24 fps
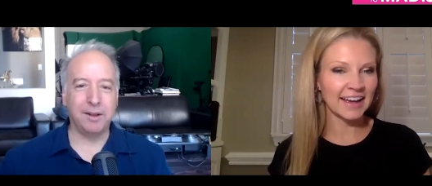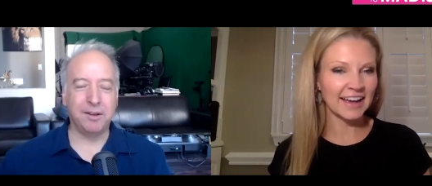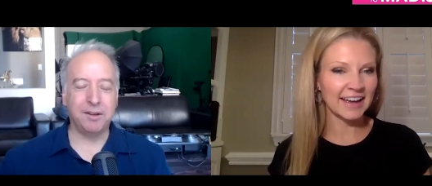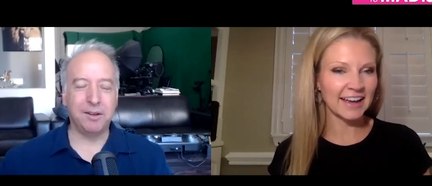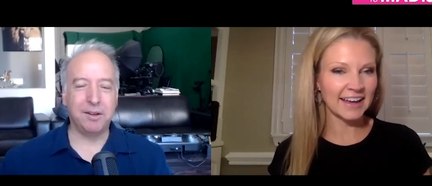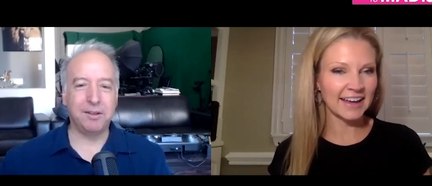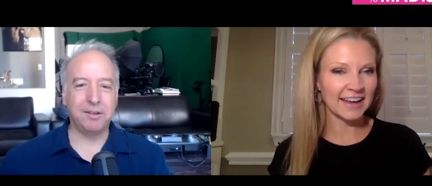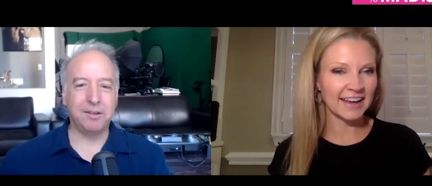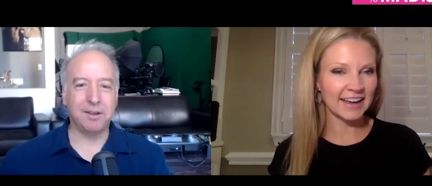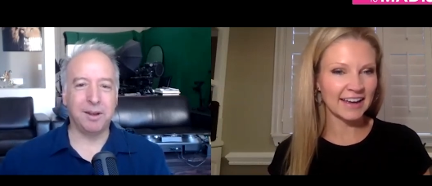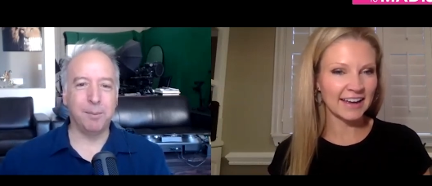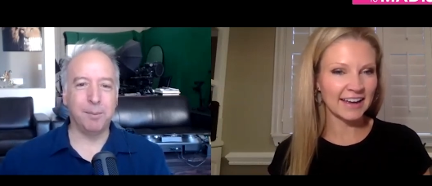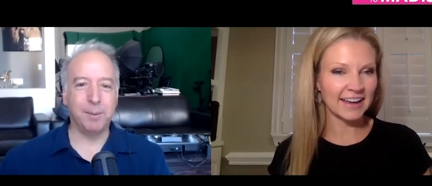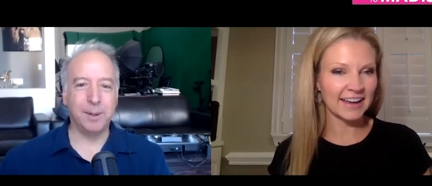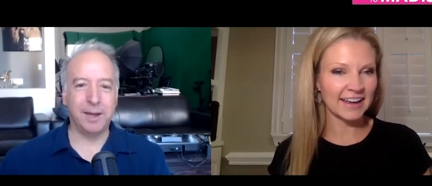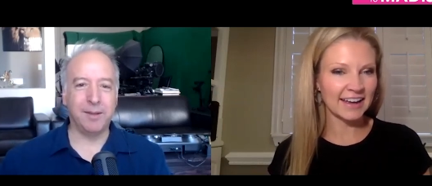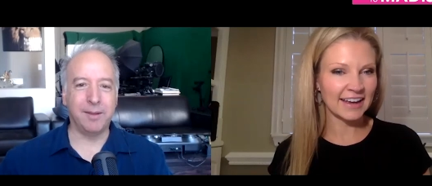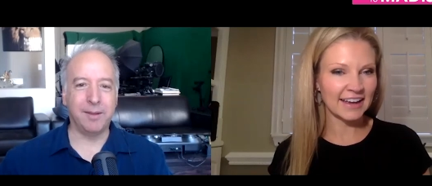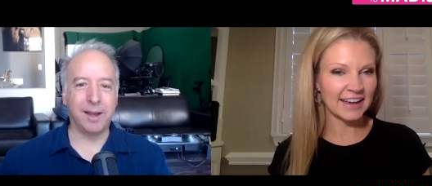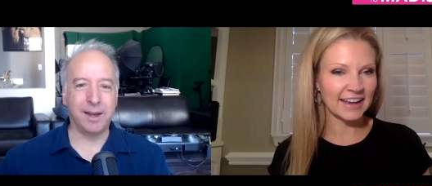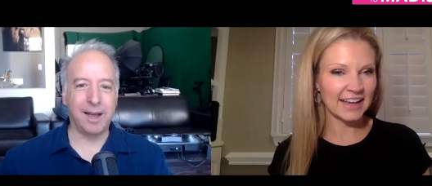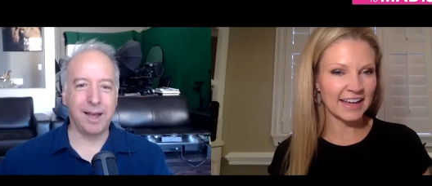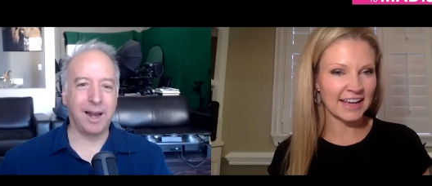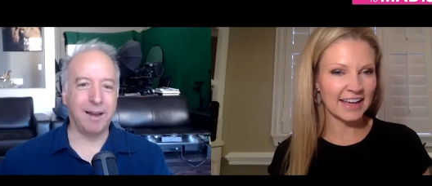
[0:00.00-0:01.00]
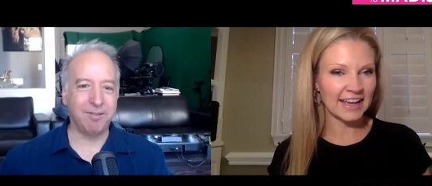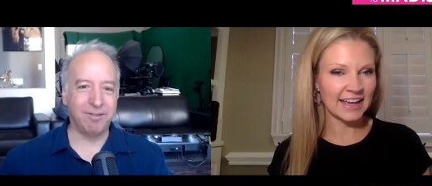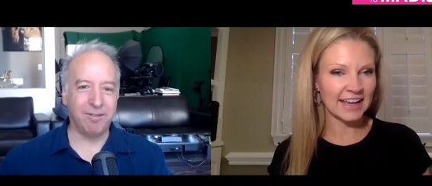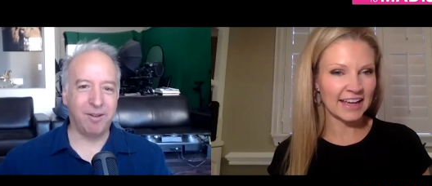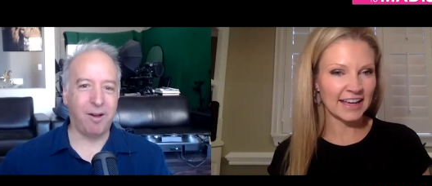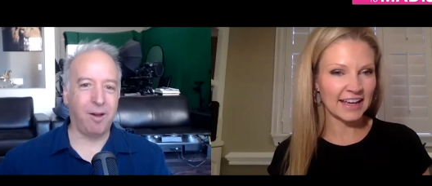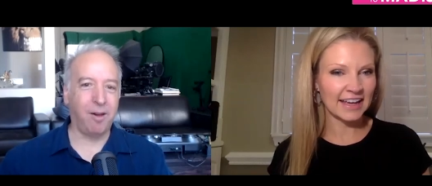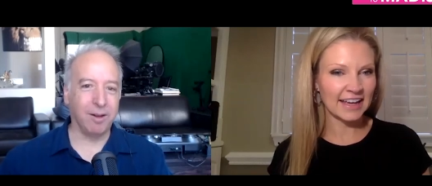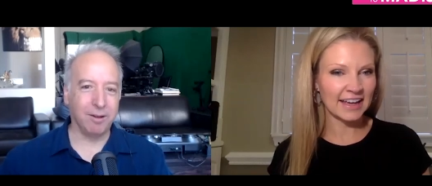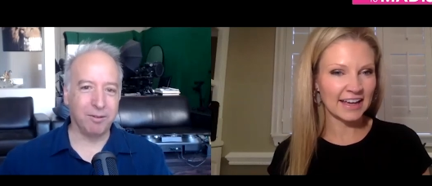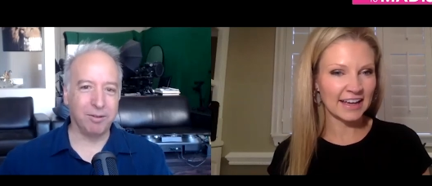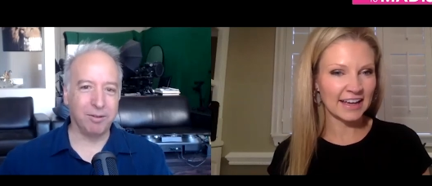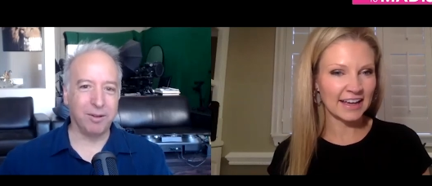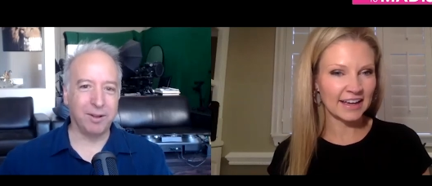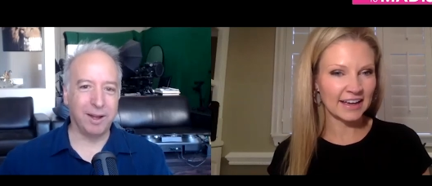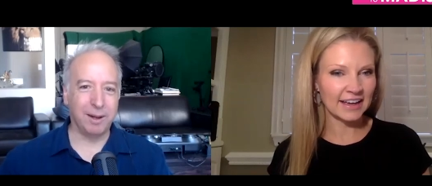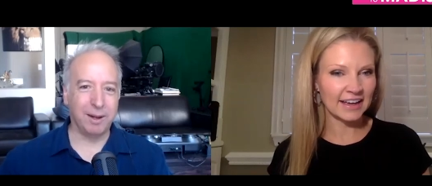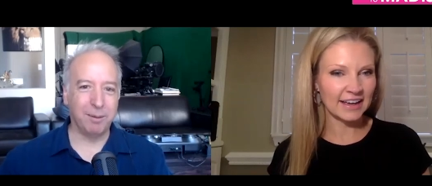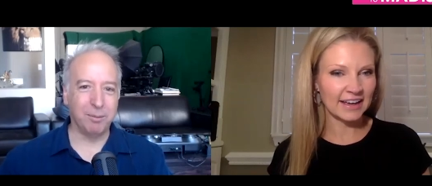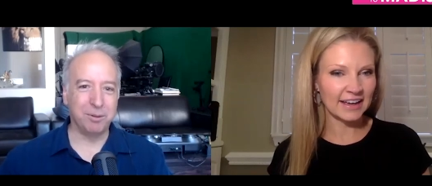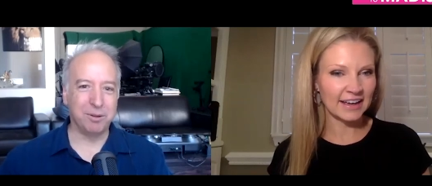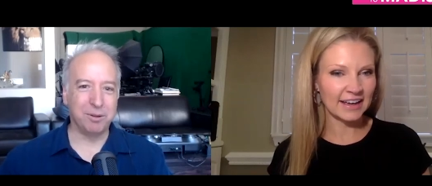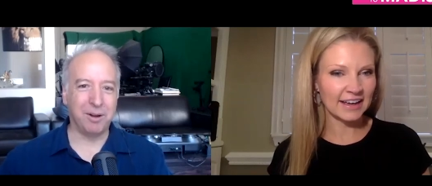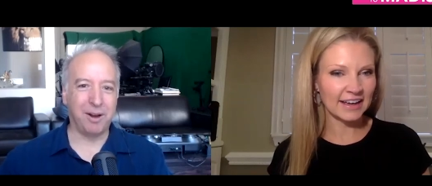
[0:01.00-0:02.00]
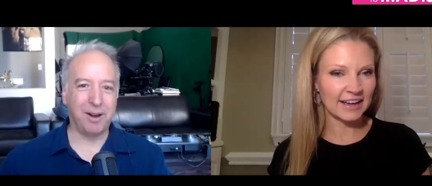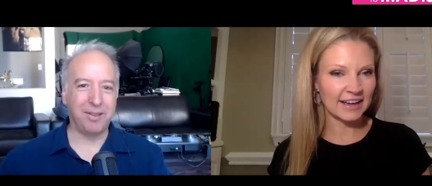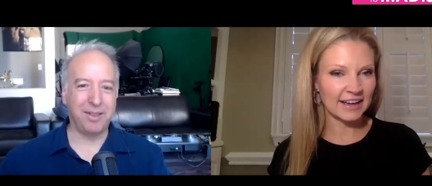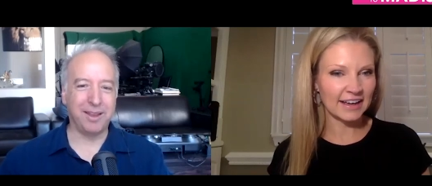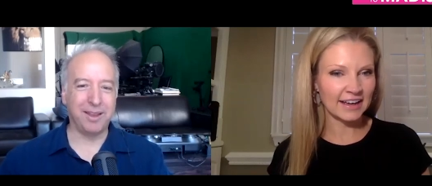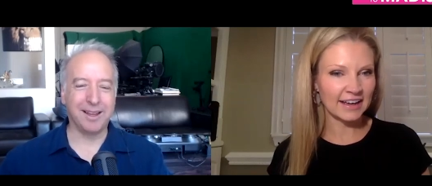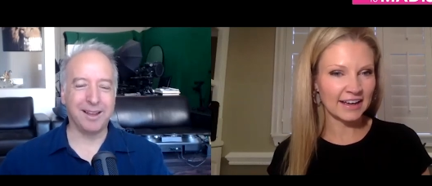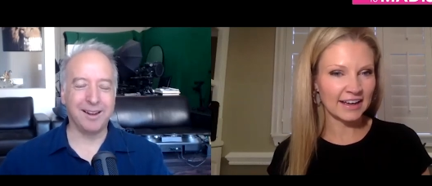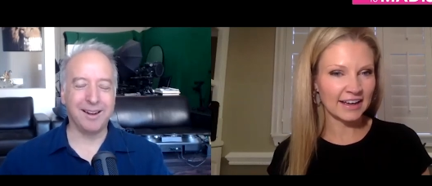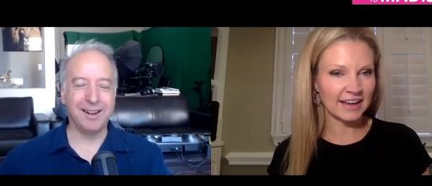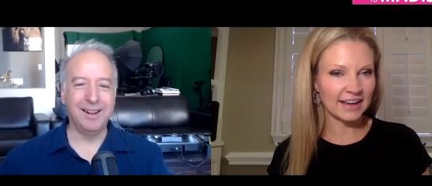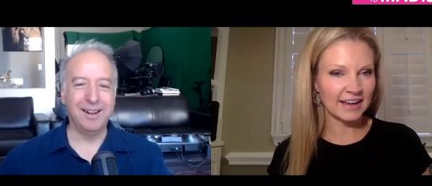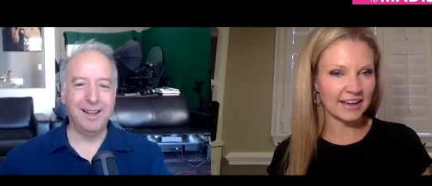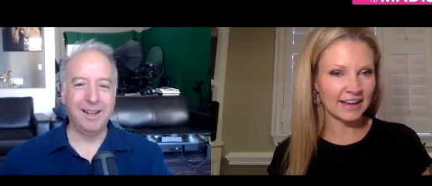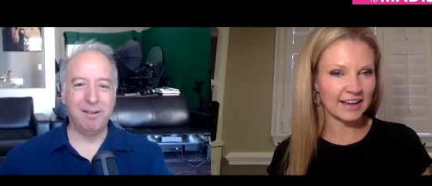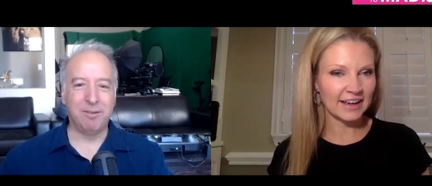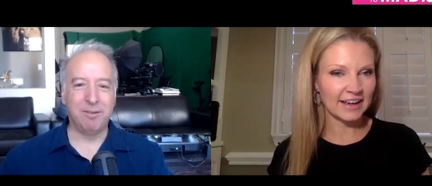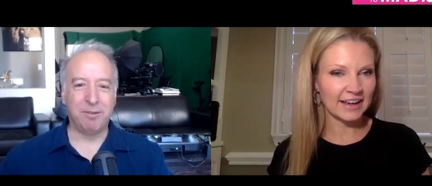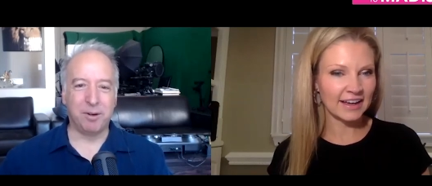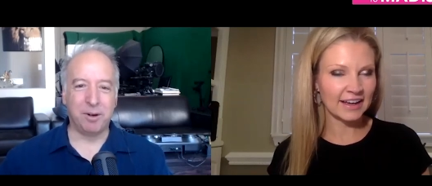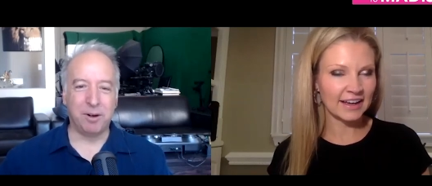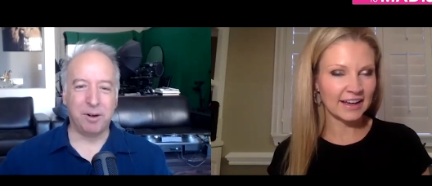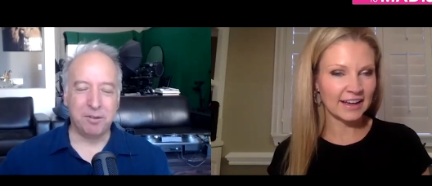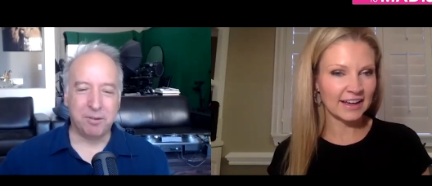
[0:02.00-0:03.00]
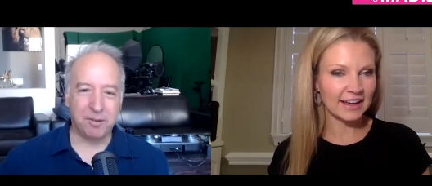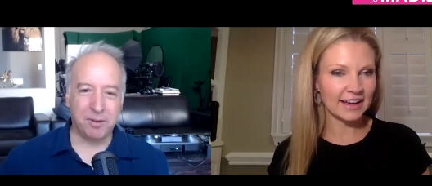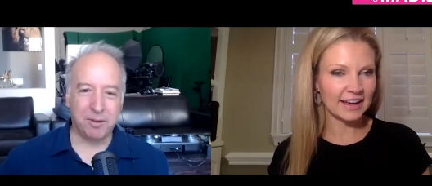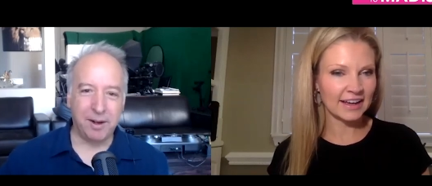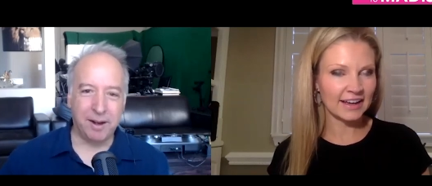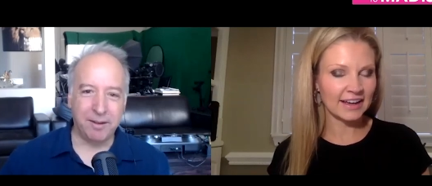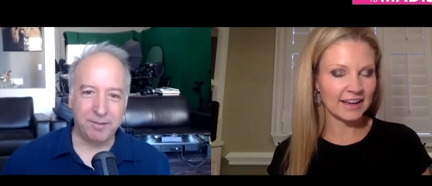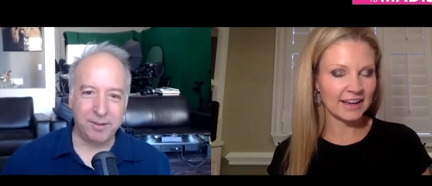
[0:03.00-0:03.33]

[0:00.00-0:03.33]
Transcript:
Speaker 1: somebody and then kind of falling for them so i think it, for for if